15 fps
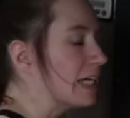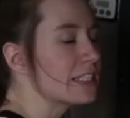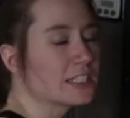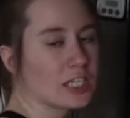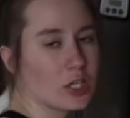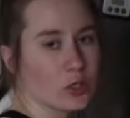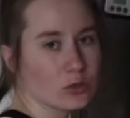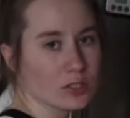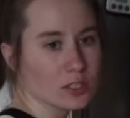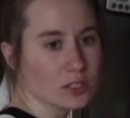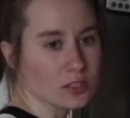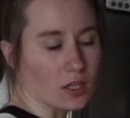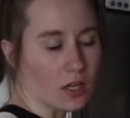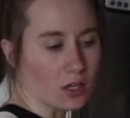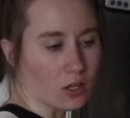She uses
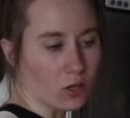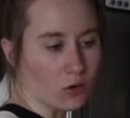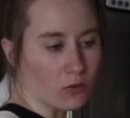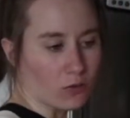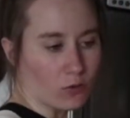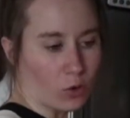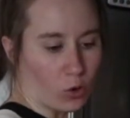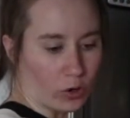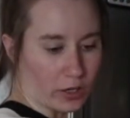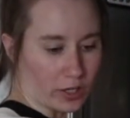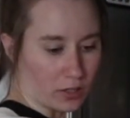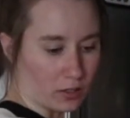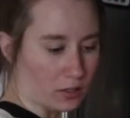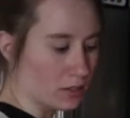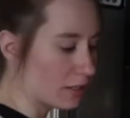a lot of
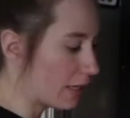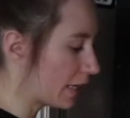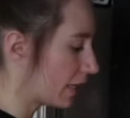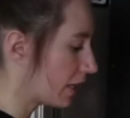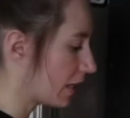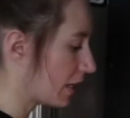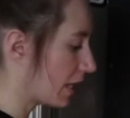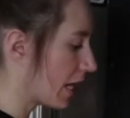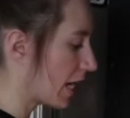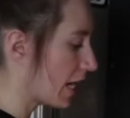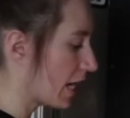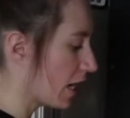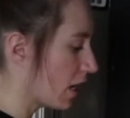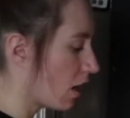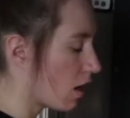oil. Like
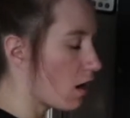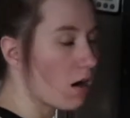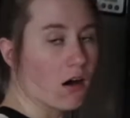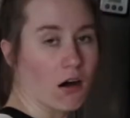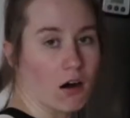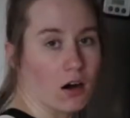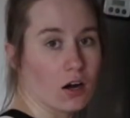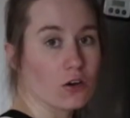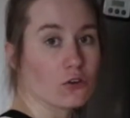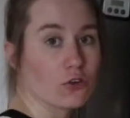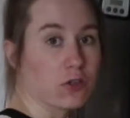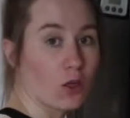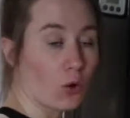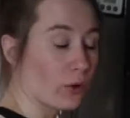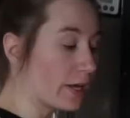they are
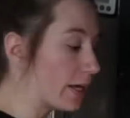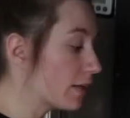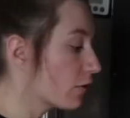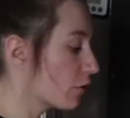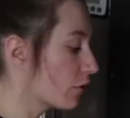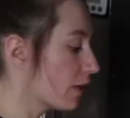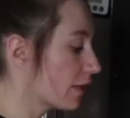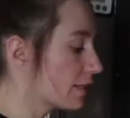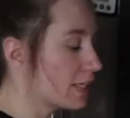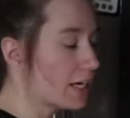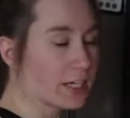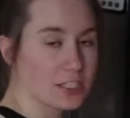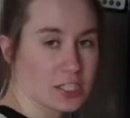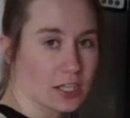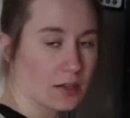floating, they're not
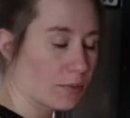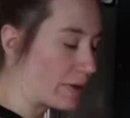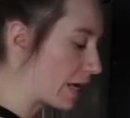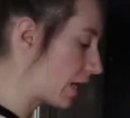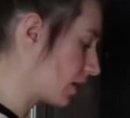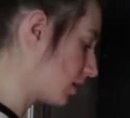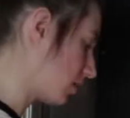touching the pan.